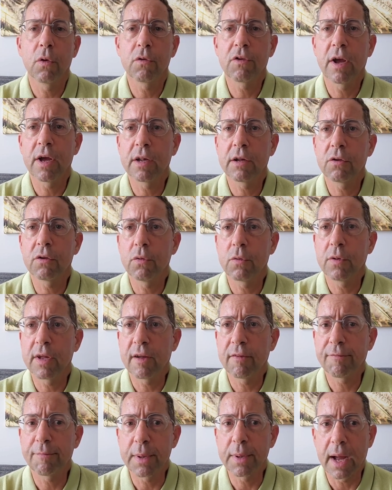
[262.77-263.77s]
was handed to
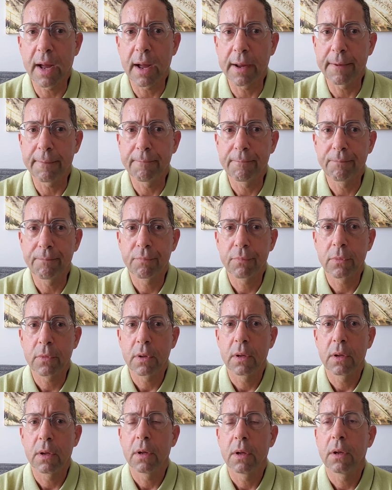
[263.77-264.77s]
the FBI.
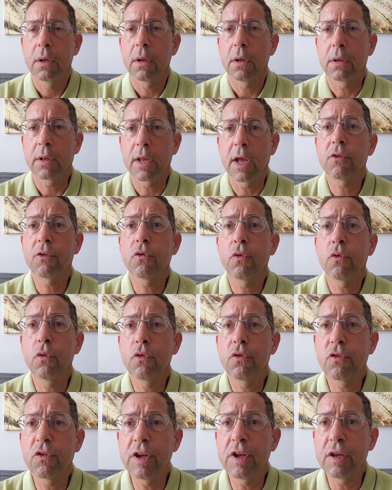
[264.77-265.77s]
And guess
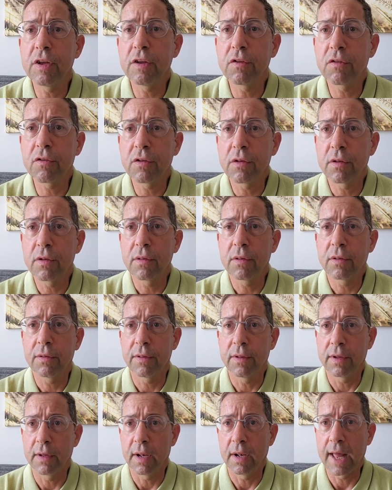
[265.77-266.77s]
who seized
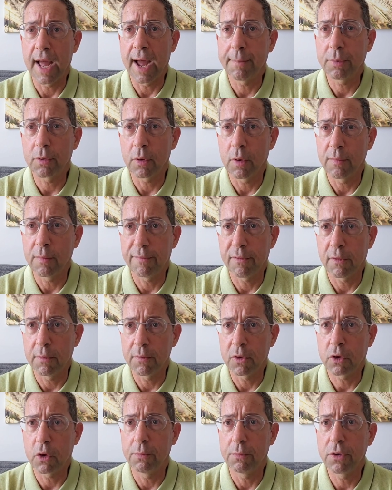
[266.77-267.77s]
the laptop
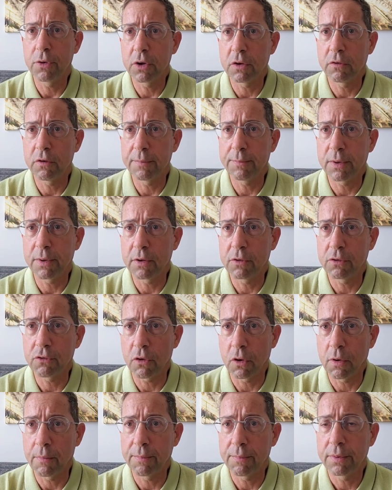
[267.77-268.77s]
from the computer repair
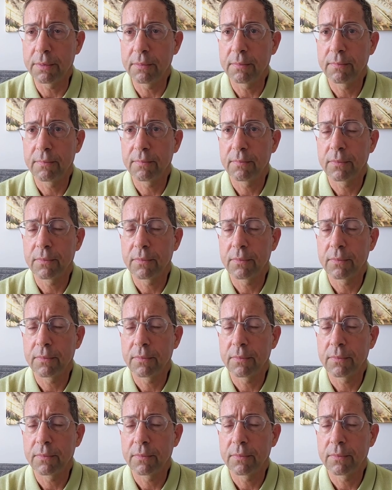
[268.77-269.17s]
shop?